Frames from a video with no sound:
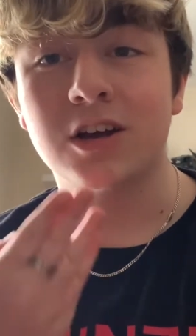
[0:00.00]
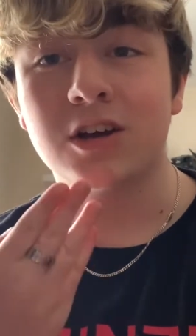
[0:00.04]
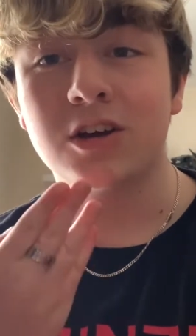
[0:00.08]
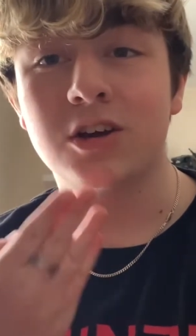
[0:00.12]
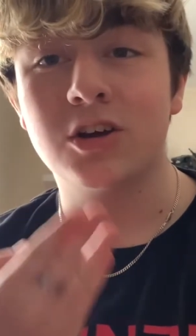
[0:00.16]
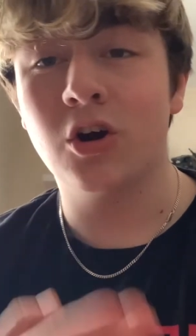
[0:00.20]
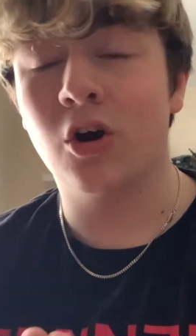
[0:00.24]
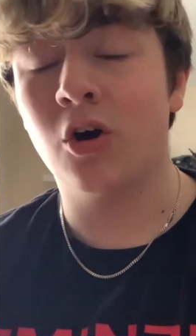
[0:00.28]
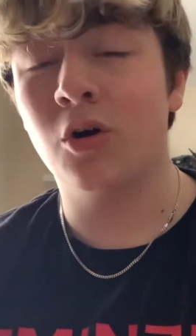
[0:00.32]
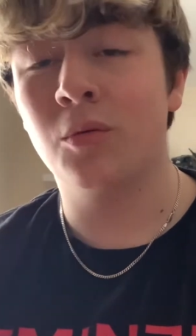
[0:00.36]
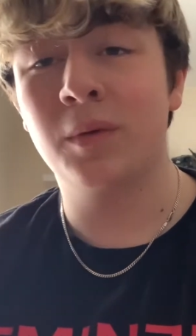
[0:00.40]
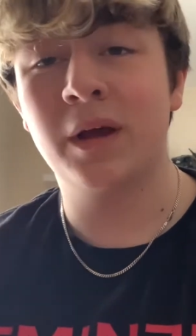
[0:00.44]

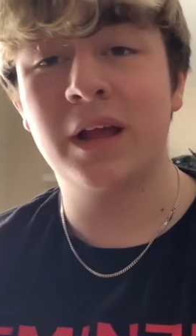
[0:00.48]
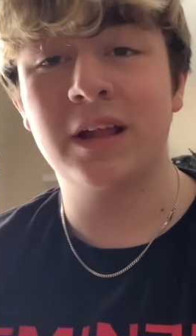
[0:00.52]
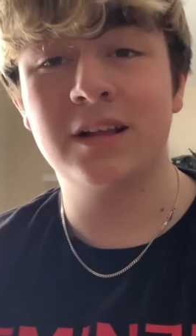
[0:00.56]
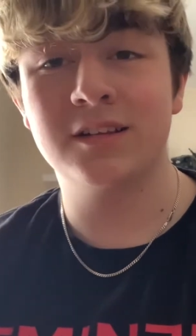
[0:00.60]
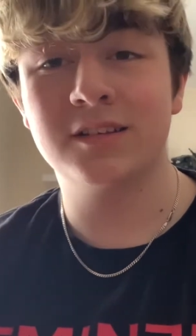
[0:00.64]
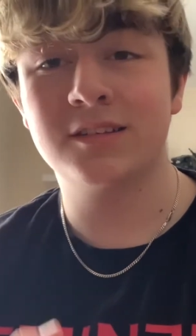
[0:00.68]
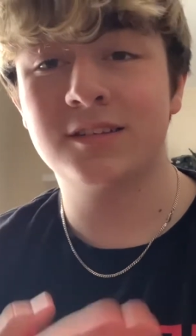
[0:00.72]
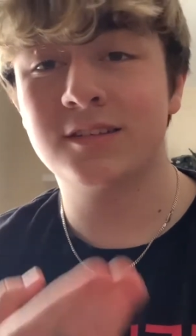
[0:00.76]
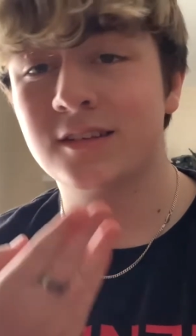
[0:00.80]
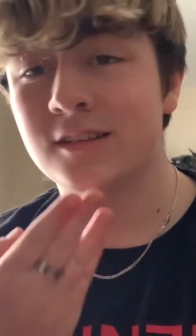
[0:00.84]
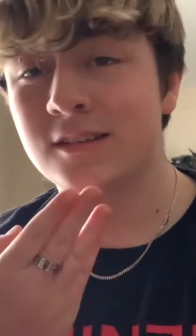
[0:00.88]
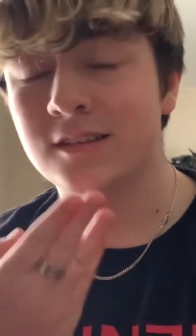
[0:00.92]

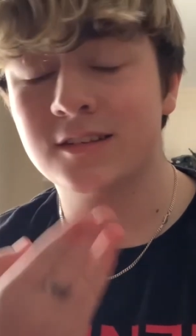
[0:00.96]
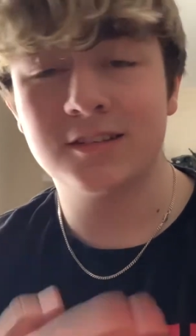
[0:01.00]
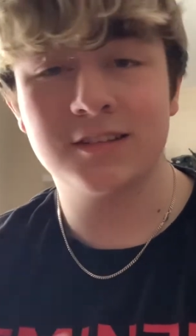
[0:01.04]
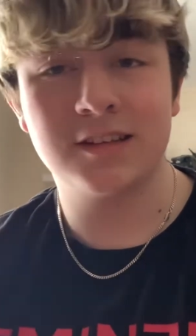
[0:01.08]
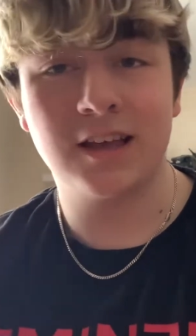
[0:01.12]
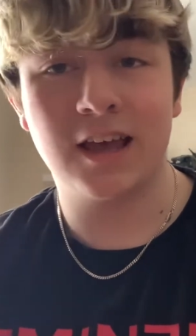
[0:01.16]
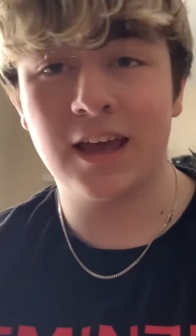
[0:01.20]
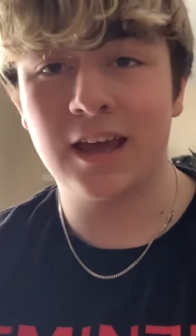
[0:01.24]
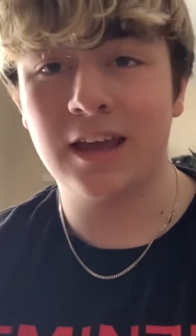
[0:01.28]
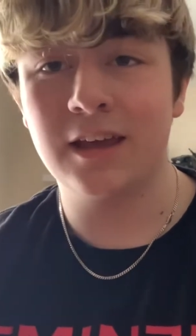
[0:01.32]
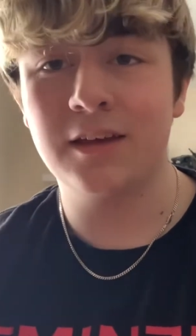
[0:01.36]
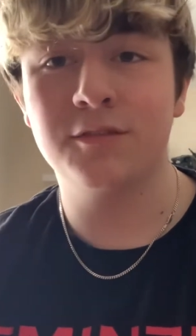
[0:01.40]
comments,
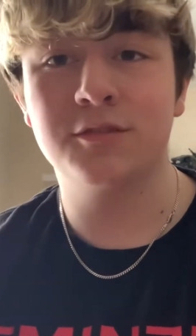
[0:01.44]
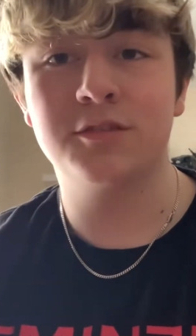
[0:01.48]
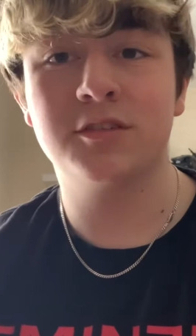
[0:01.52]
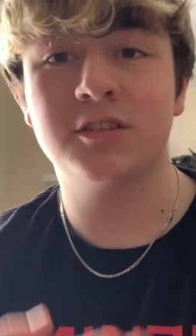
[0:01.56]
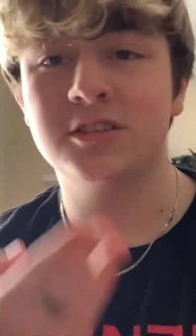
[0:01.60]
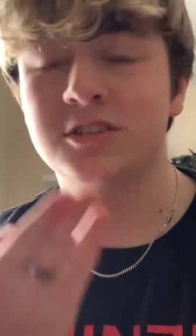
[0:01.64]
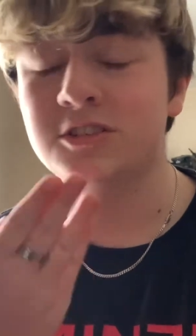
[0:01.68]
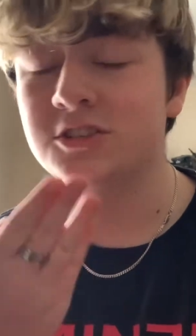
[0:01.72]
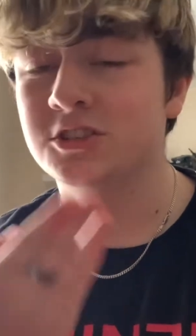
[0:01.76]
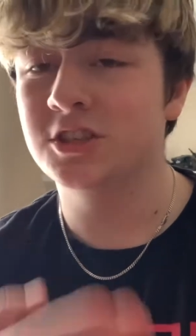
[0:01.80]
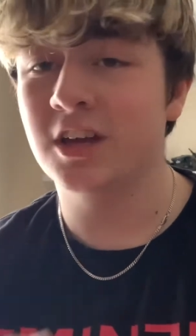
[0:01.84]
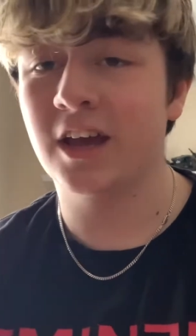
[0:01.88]
saves,
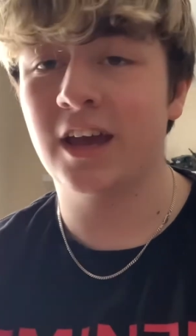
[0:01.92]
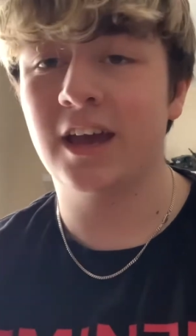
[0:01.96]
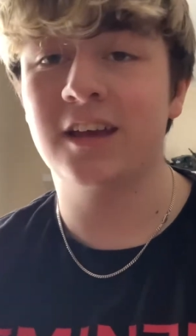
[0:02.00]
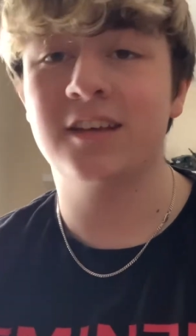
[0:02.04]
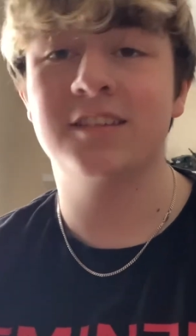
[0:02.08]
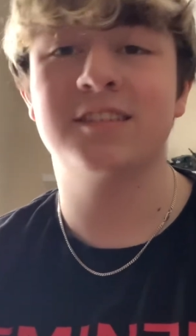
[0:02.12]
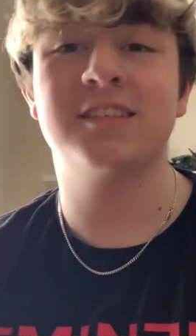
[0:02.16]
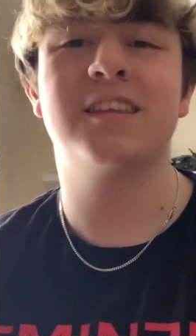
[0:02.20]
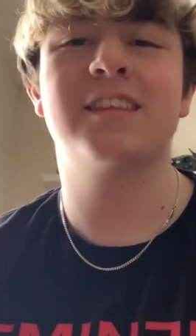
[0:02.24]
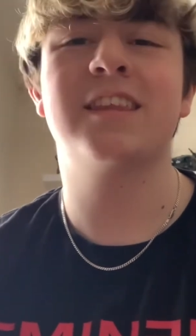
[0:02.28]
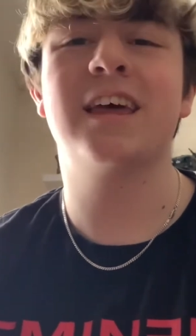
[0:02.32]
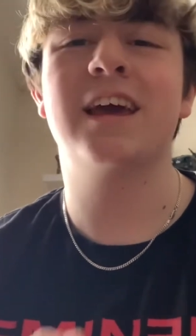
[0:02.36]

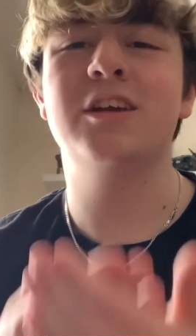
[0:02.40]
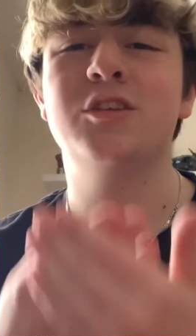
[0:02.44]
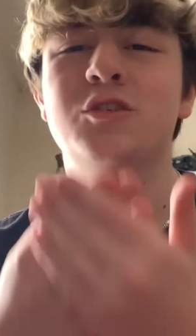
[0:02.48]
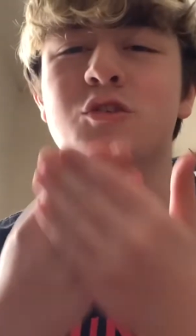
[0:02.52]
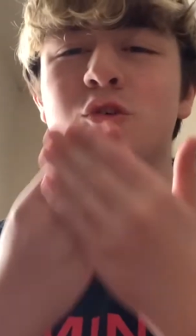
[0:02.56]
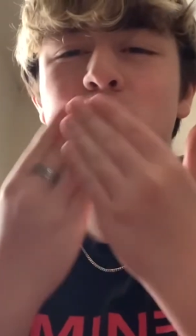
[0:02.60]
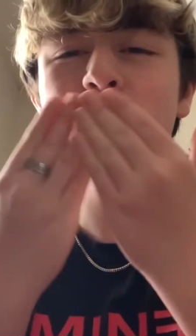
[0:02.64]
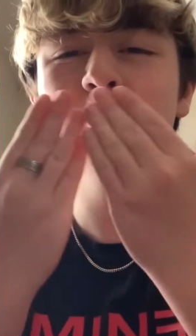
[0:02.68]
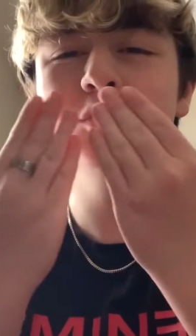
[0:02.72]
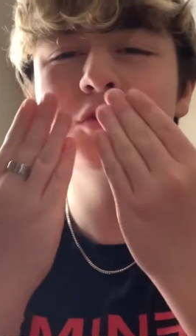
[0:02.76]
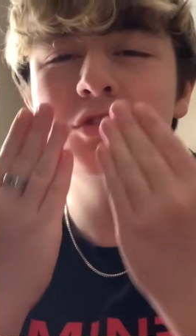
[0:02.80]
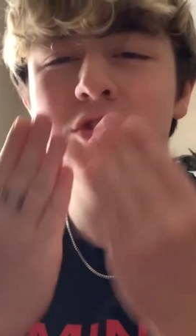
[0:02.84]
shares, they
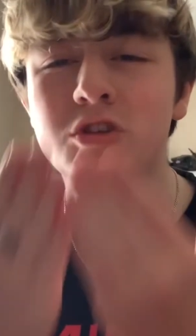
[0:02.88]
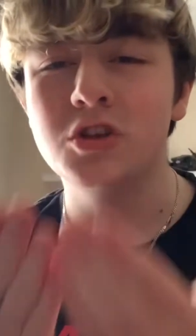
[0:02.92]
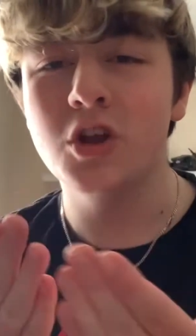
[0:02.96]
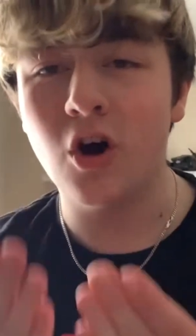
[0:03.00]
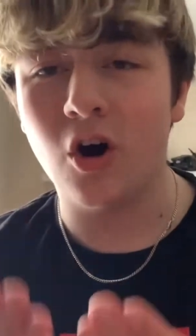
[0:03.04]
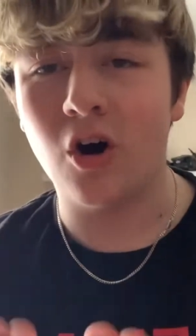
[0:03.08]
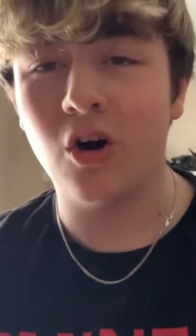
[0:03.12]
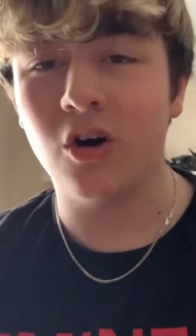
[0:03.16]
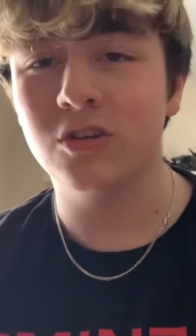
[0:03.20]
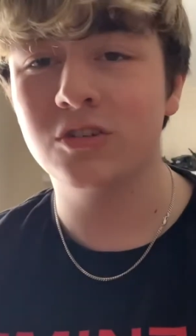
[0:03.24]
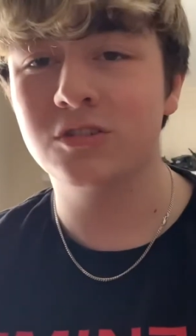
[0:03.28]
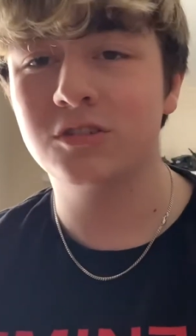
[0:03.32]
do
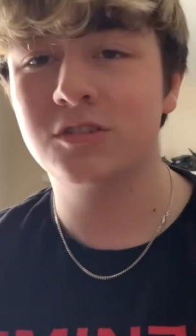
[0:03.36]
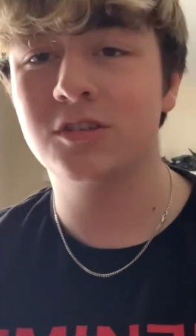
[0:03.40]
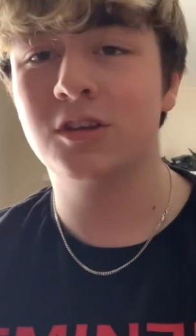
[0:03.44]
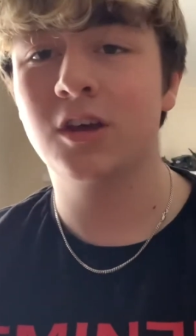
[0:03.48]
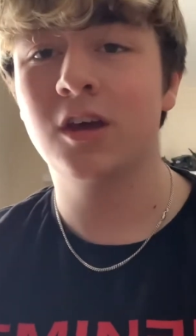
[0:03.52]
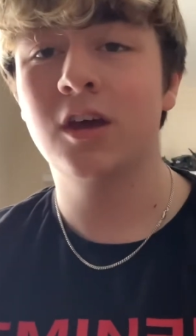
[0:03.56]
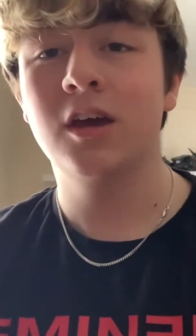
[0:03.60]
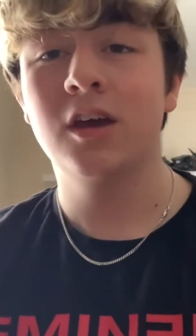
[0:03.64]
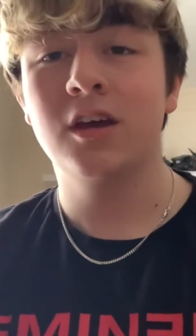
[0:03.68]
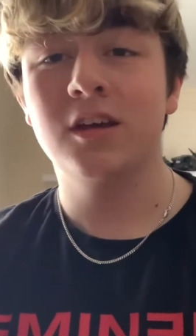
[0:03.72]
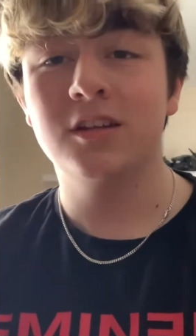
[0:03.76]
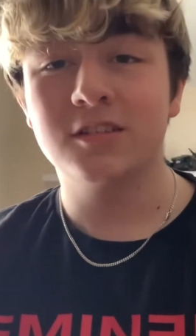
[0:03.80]
not
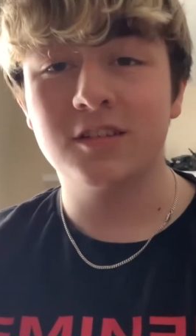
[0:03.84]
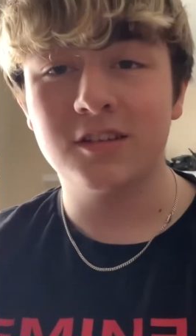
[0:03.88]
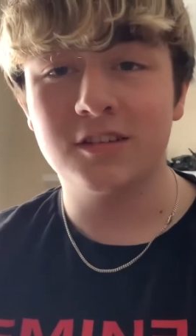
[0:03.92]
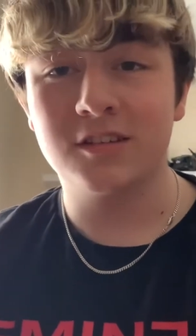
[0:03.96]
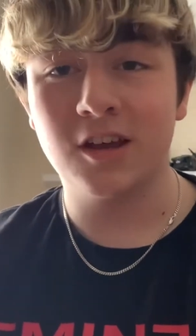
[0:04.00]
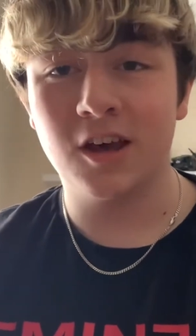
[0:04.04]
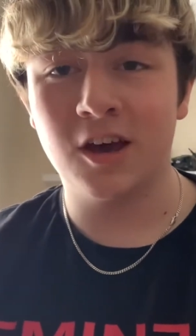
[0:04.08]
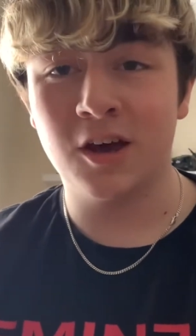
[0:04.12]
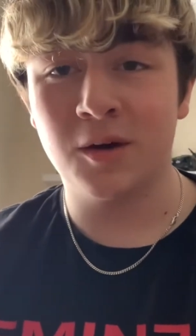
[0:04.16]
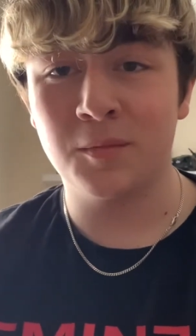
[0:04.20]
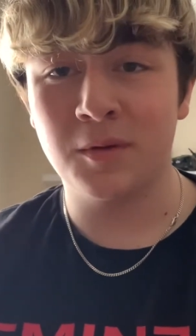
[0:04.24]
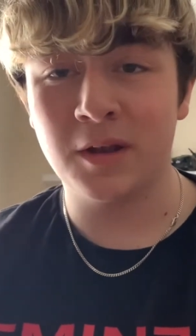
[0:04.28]

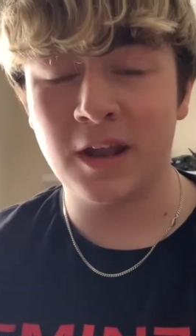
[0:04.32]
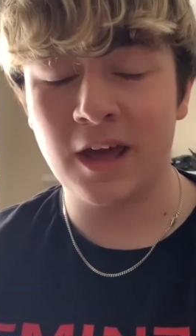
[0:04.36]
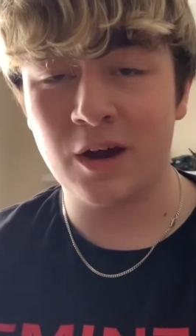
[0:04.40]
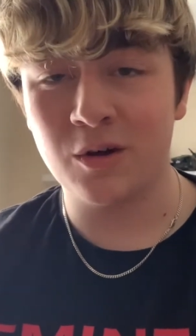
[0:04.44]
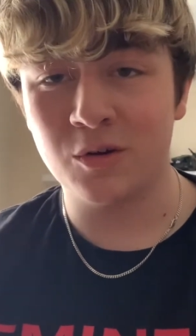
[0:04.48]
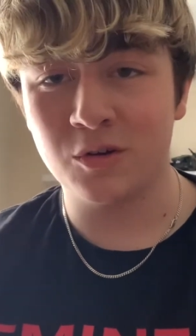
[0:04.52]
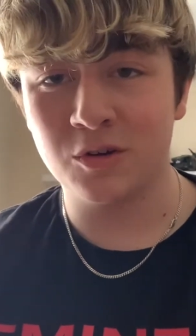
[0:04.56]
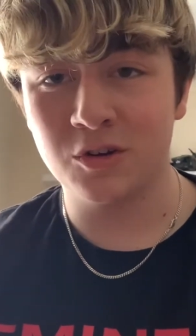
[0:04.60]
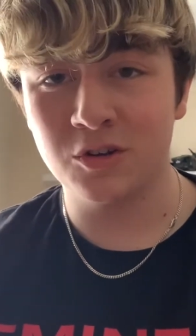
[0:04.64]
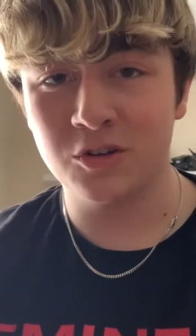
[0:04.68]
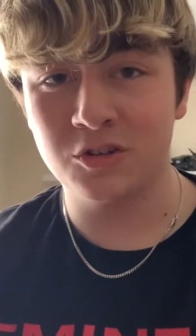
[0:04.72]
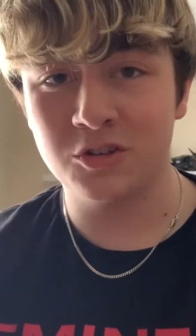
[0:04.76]
determine how
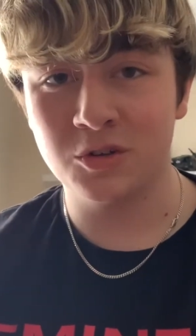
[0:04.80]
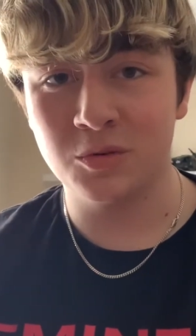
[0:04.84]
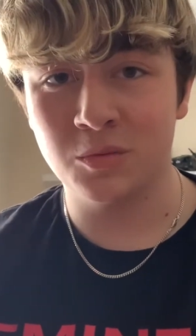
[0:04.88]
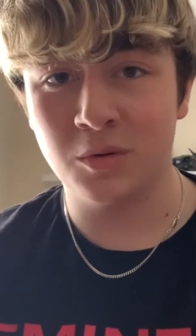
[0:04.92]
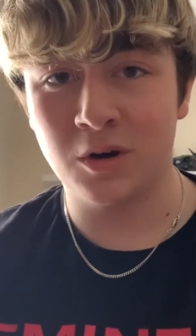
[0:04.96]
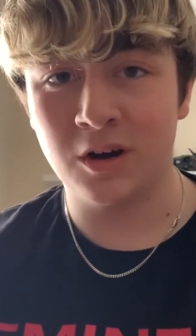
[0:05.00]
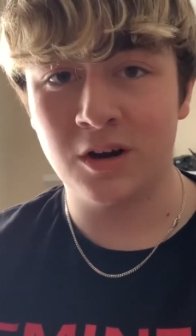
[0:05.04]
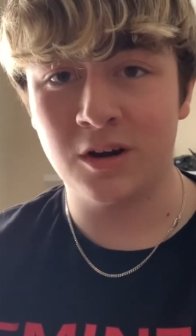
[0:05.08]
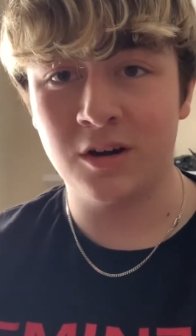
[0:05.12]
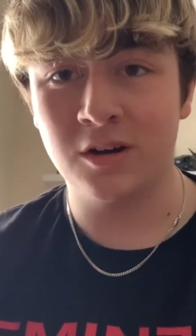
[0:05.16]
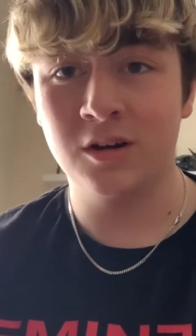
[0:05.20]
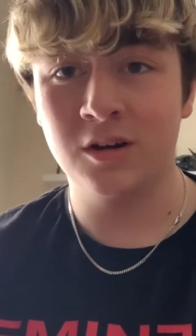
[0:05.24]
good you are.